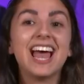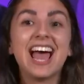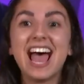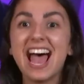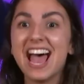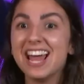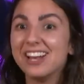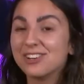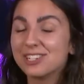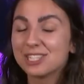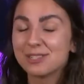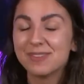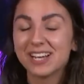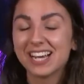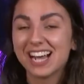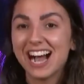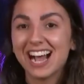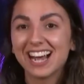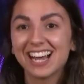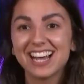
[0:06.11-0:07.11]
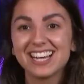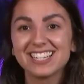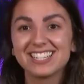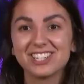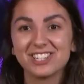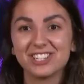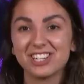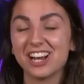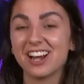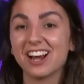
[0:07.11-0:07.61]
Enos Magaga, to
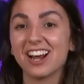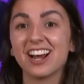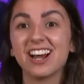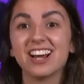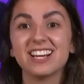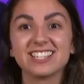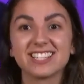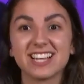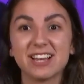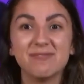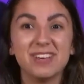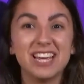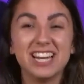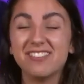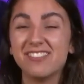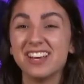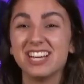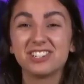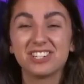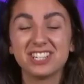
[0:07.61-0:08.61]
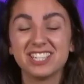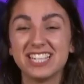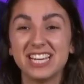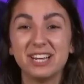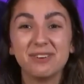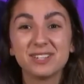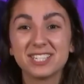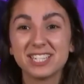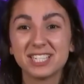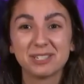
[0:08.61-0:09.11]
share some innovations he
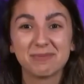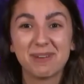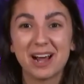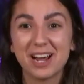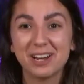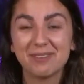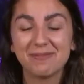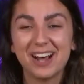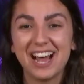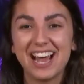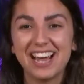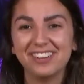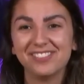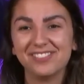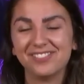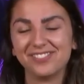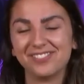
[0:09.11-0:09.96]
was inspired by.